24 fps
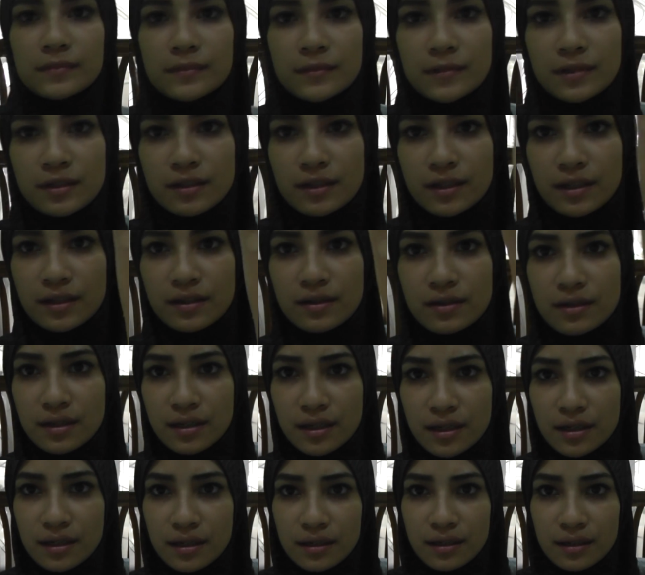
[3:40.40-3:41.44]
as you can
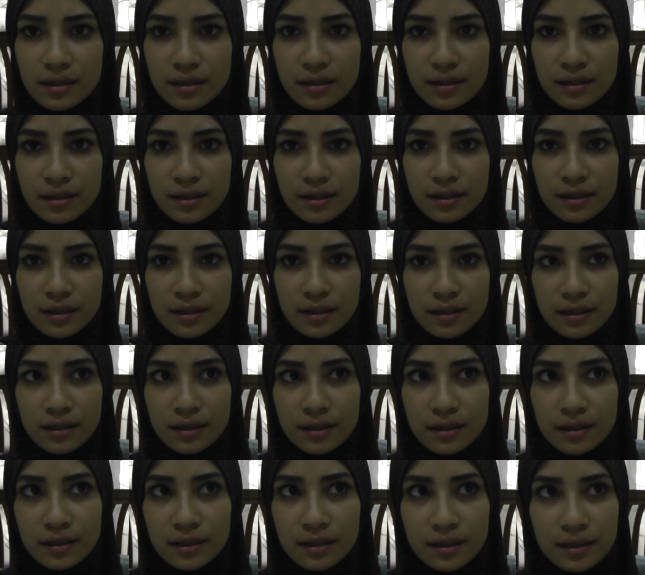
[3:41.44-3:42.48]
see
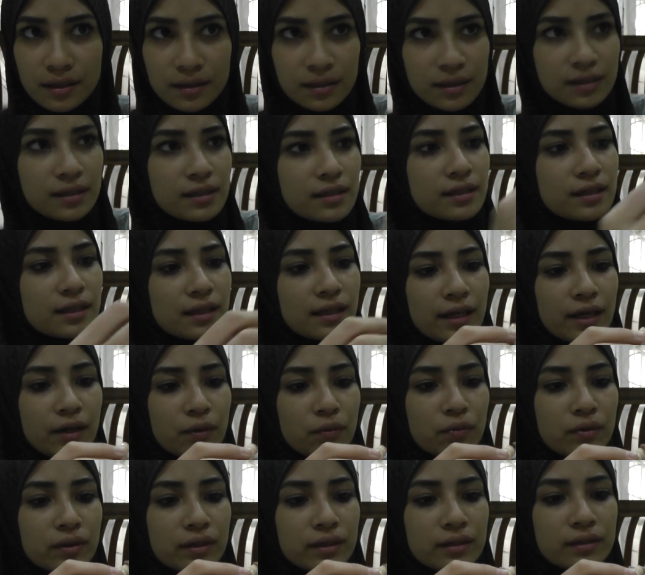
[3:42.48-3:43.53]
this is the light
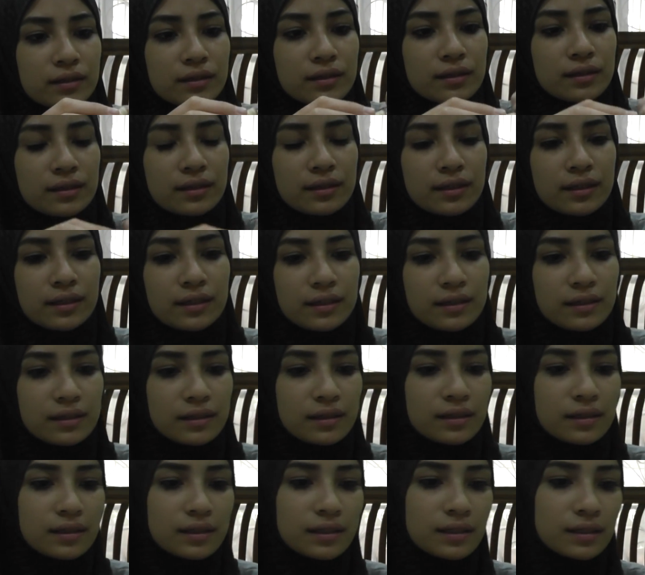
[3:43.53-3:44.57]
one
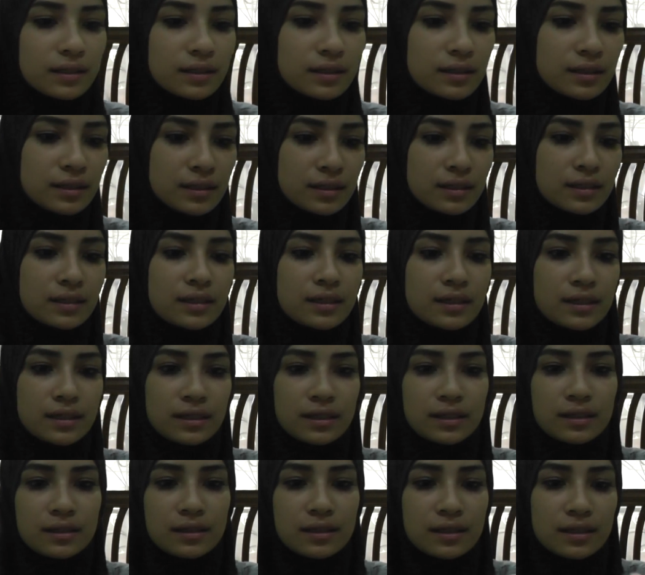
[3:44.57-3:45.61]
and
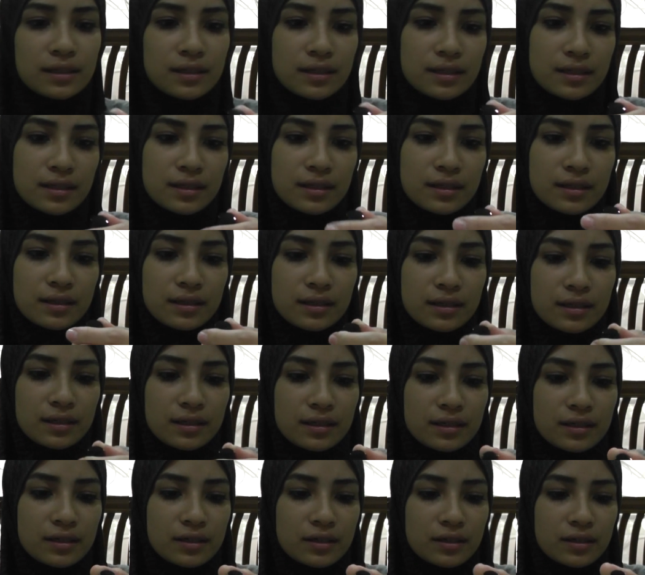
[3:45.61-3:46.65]
this is
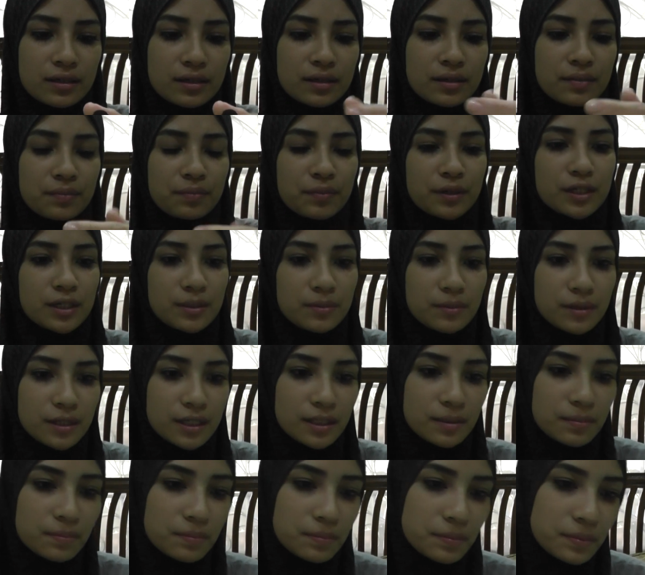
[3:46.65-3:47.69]
the medium
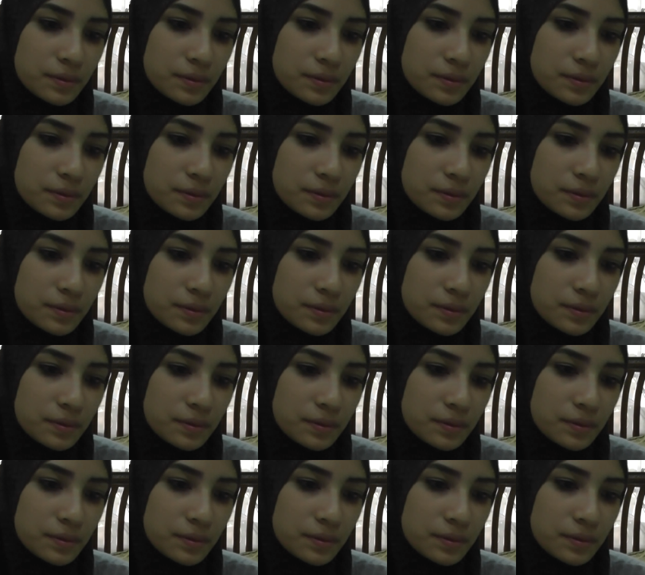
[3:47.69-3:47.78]
deep